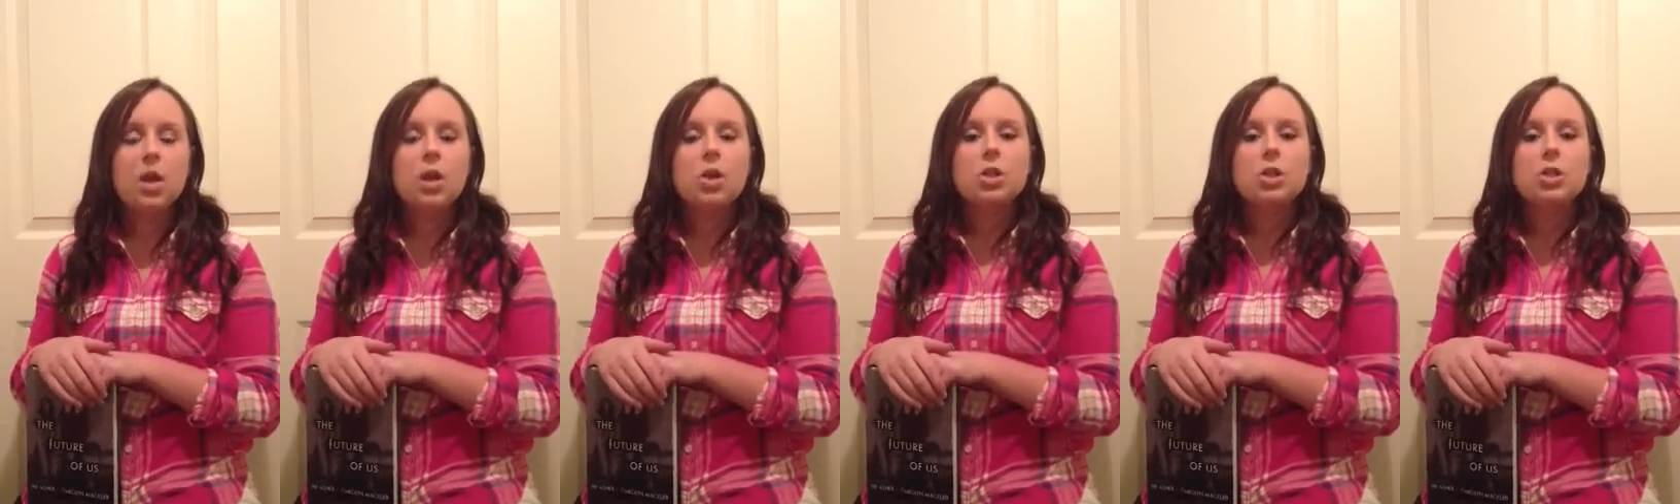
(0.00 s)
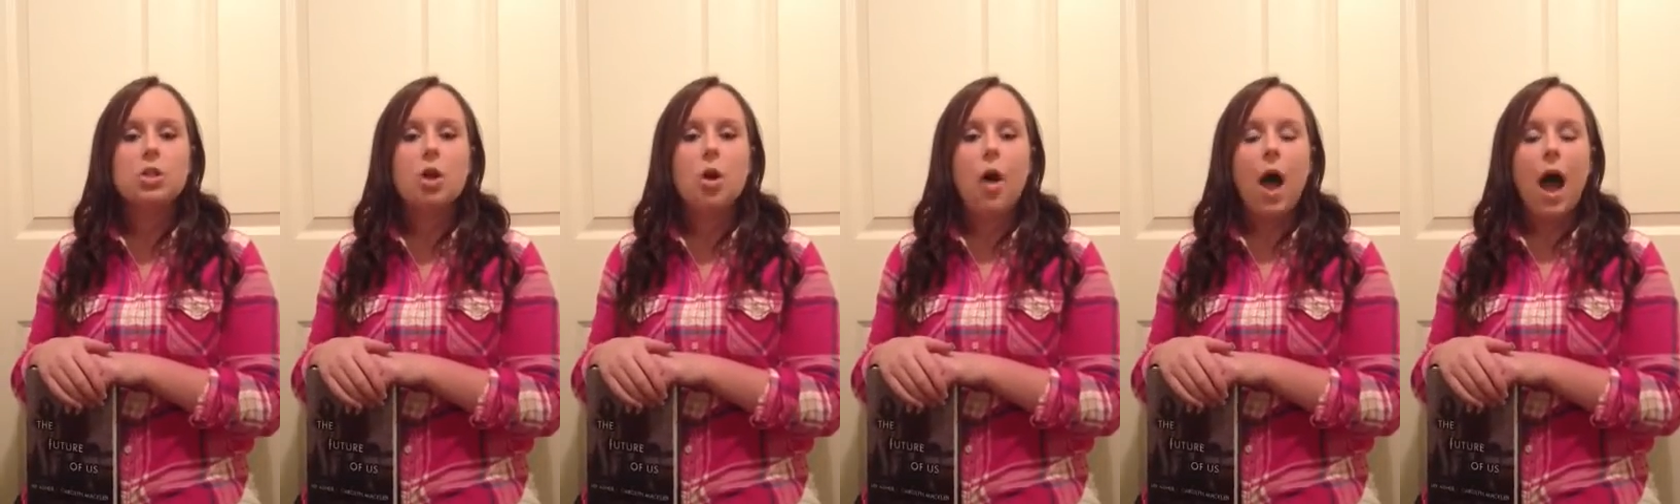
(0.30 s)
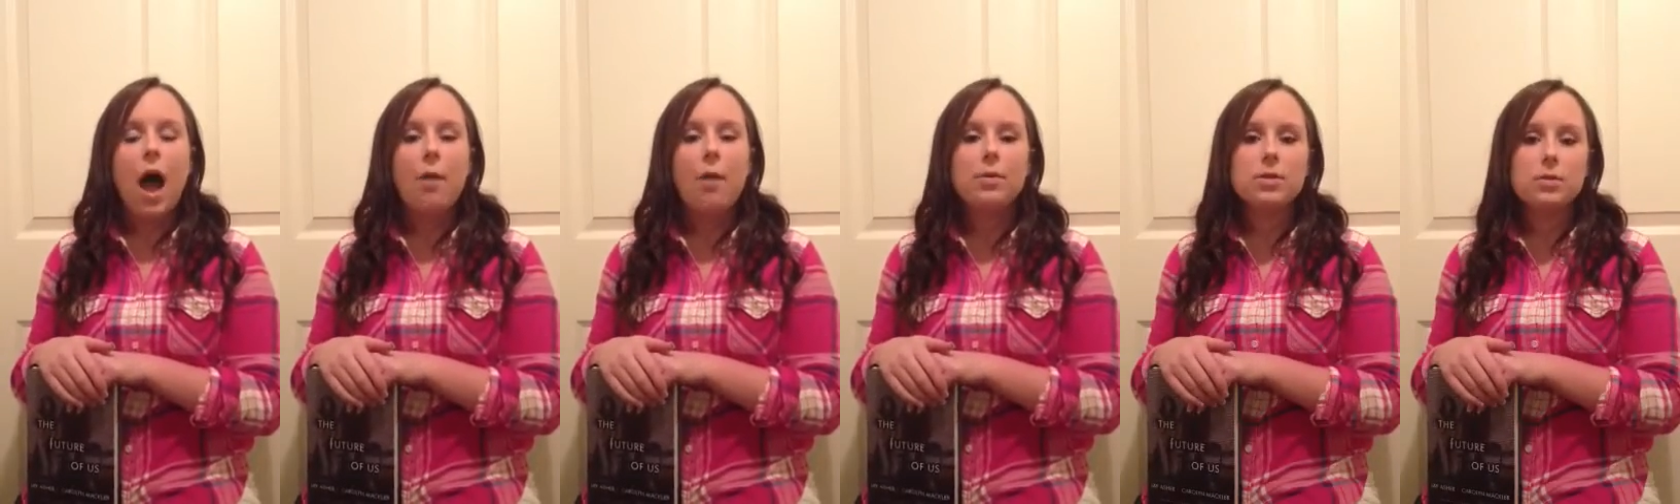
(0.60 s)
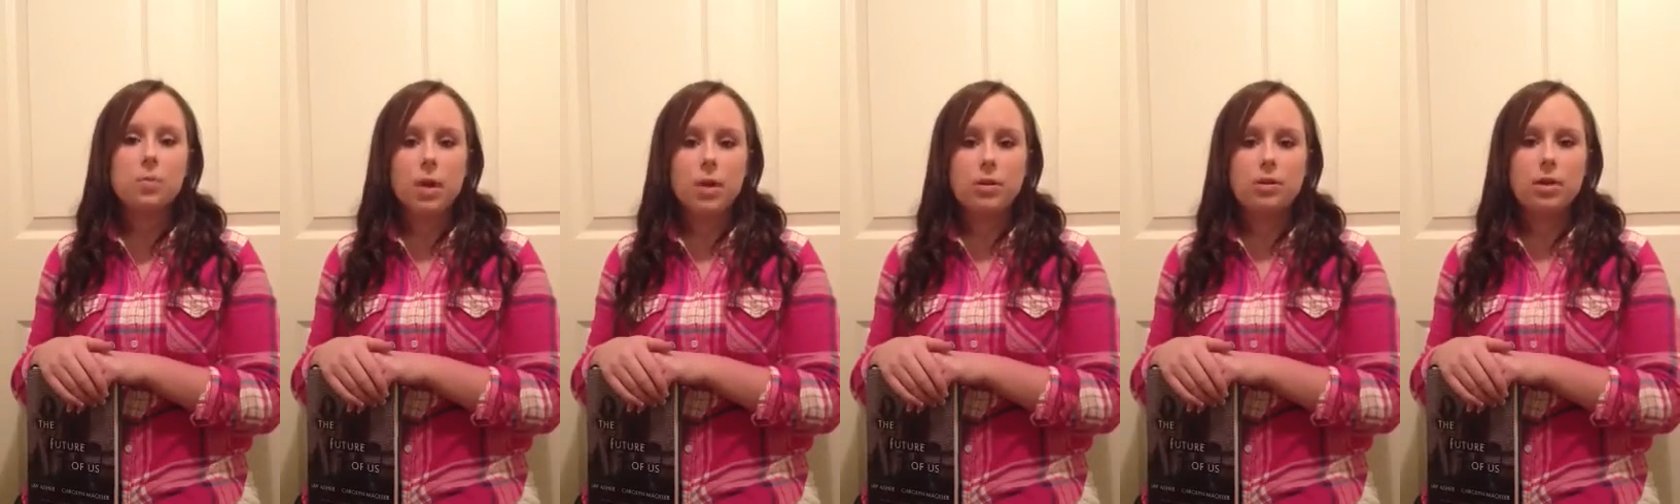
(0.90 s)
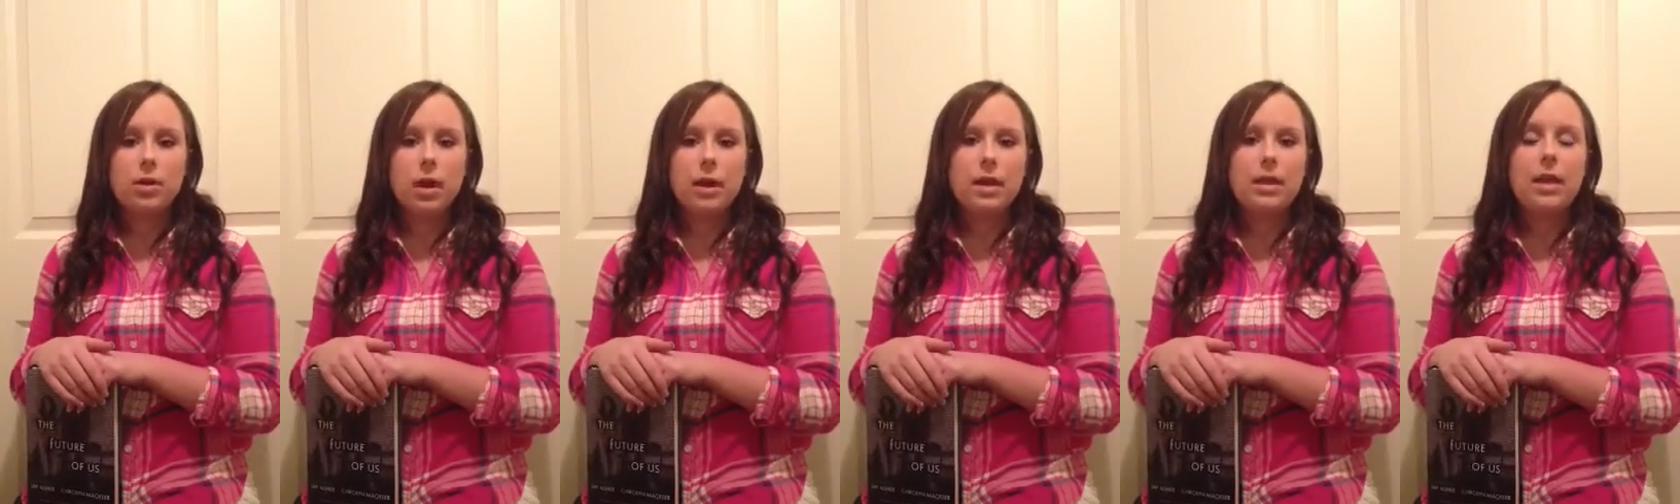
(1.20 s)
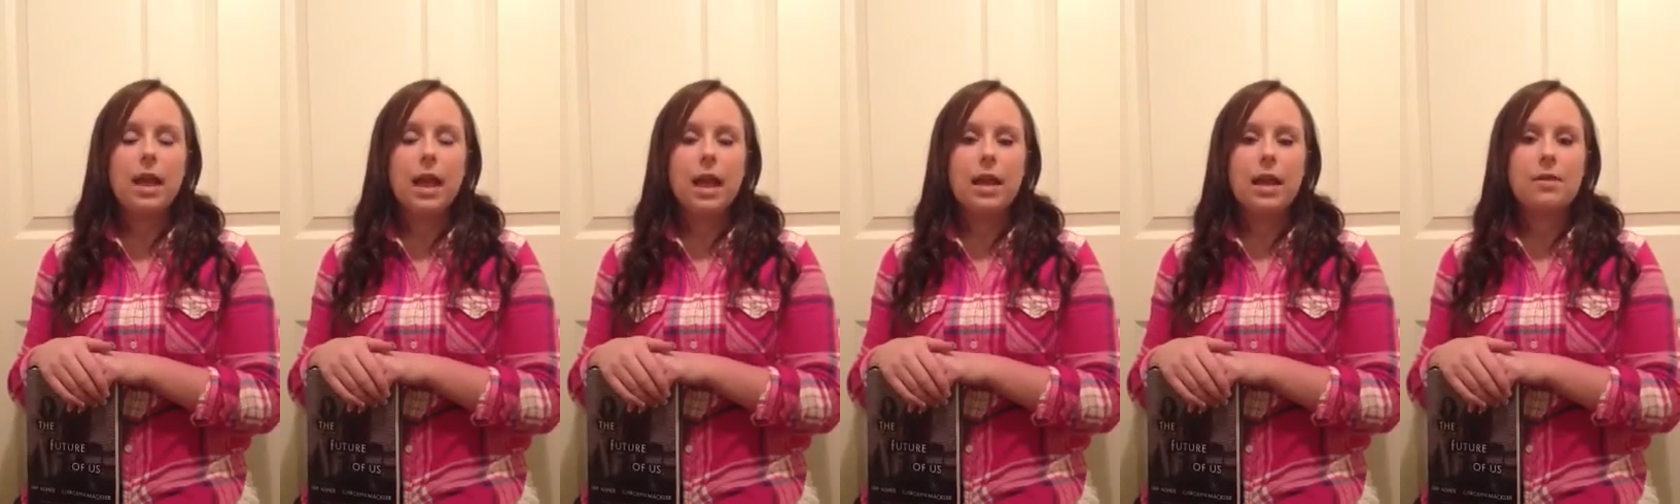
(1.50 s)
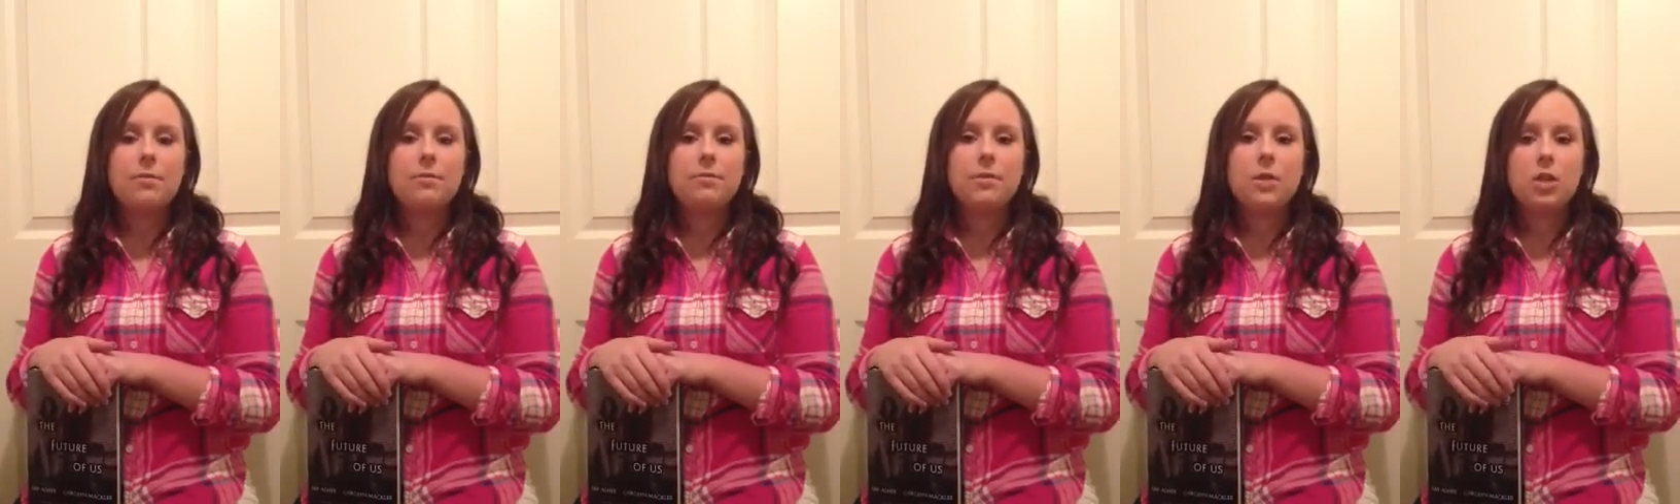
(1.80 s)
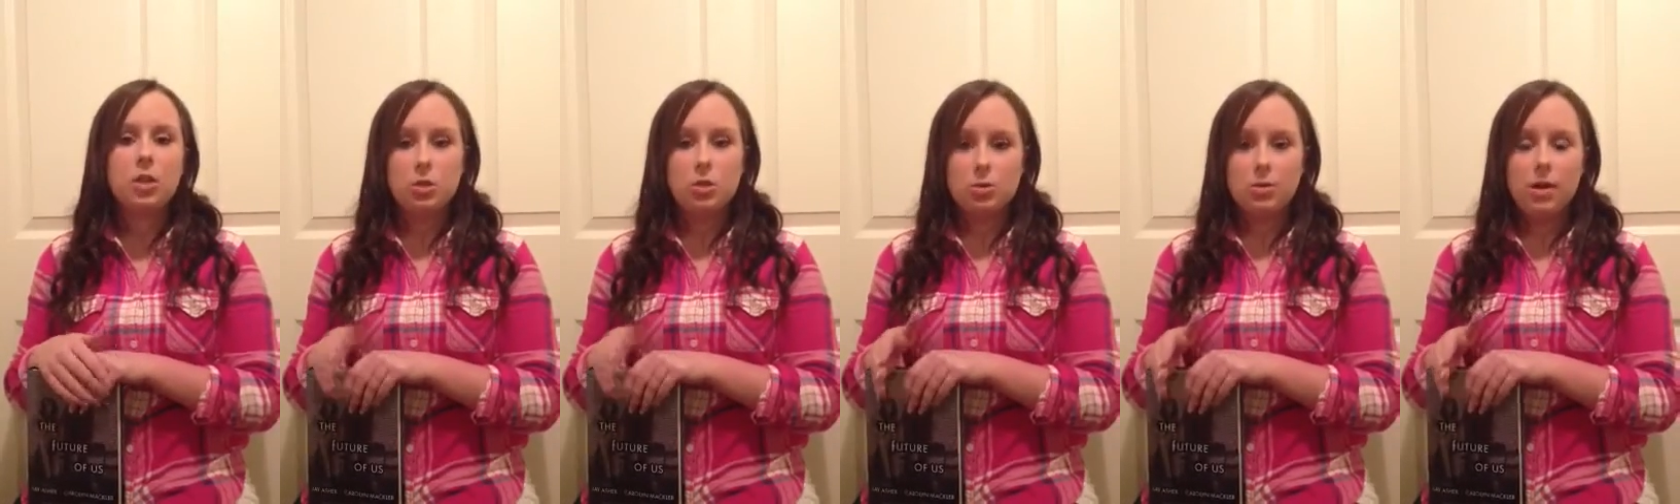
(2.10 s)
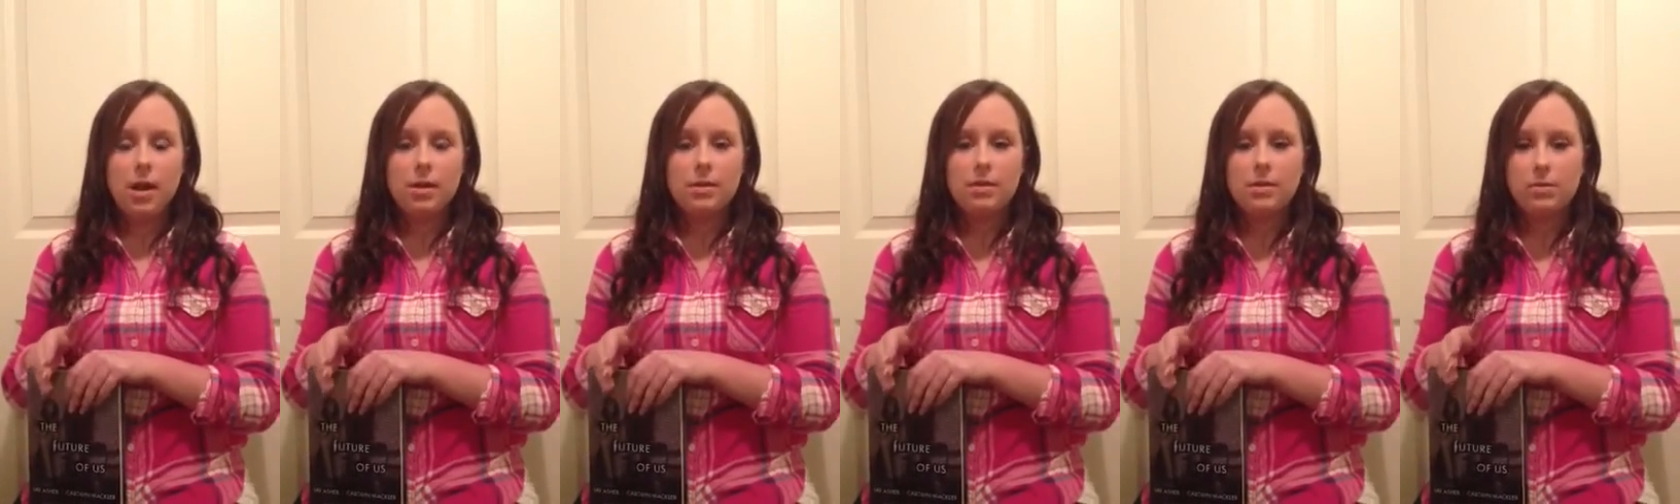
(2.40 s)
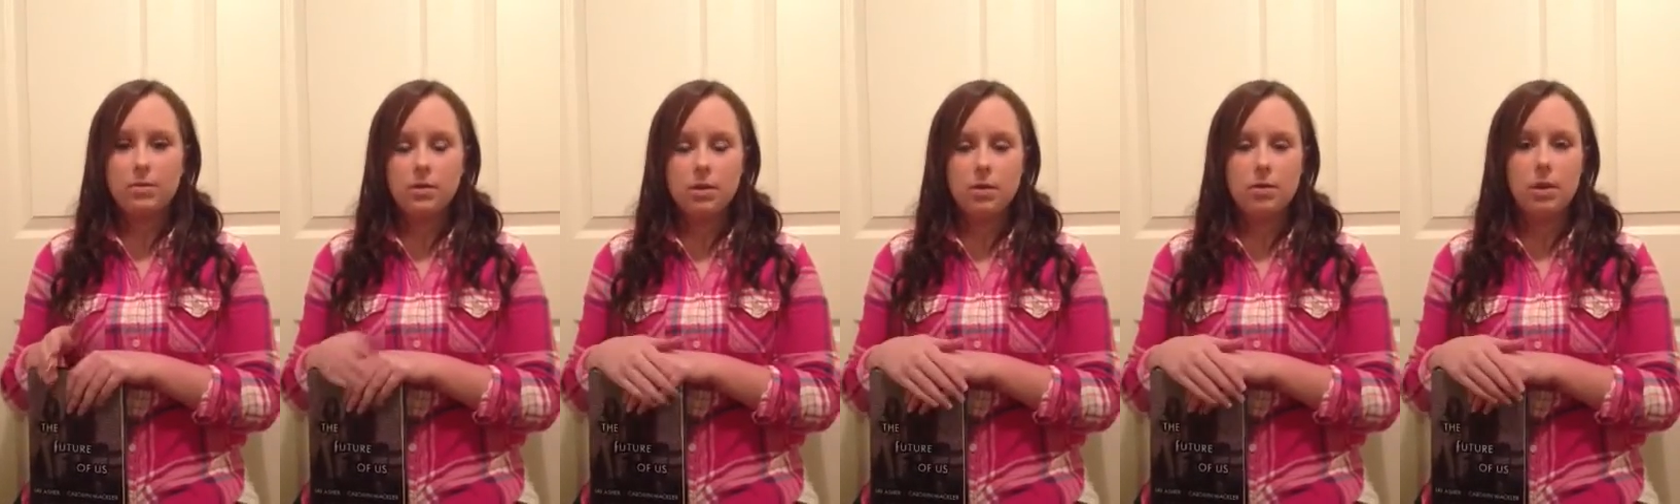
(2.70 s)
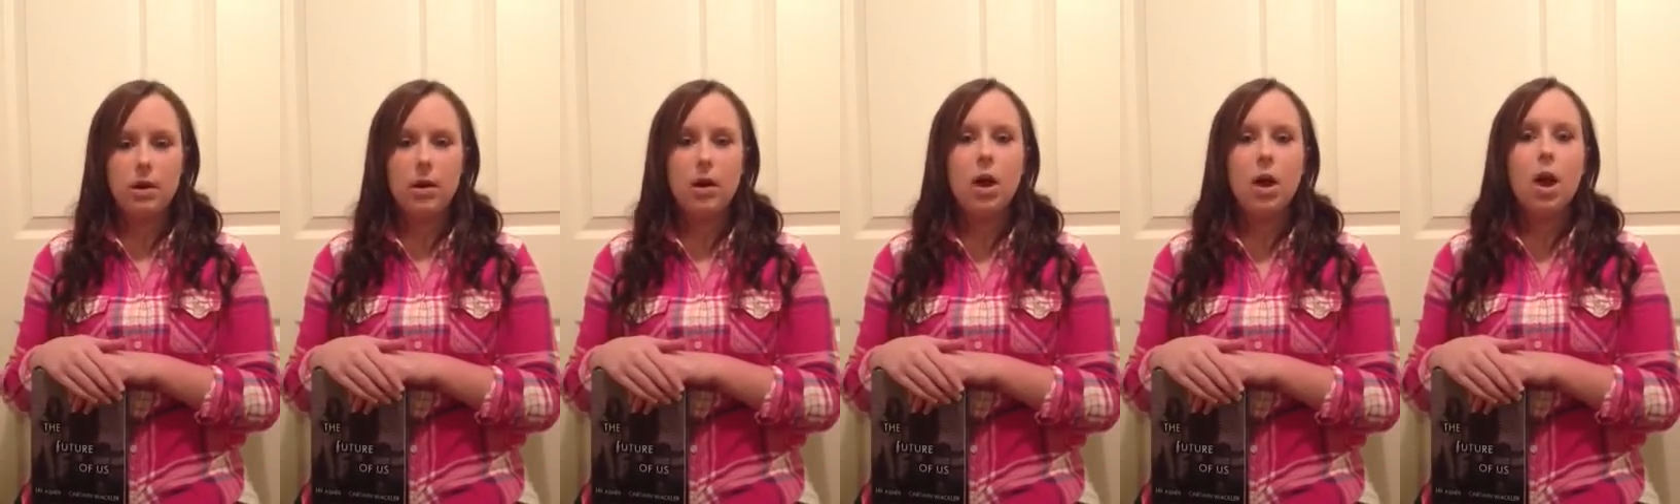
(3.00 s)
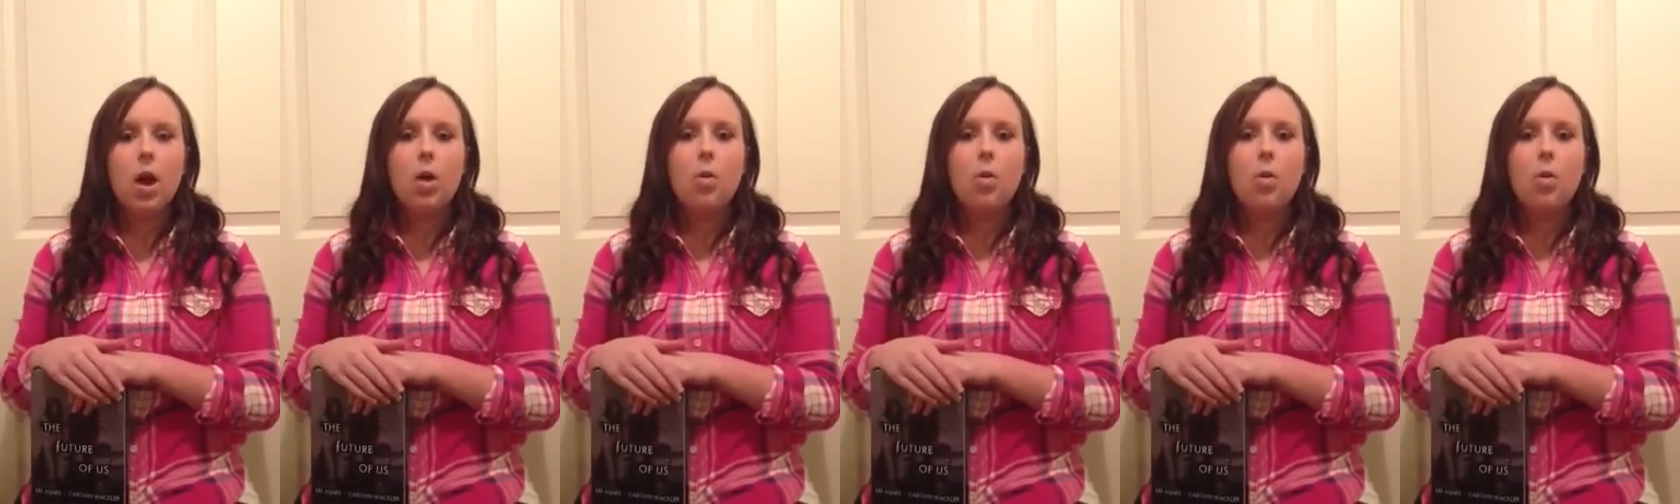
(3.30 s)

So I was wondering if you, as the viewer,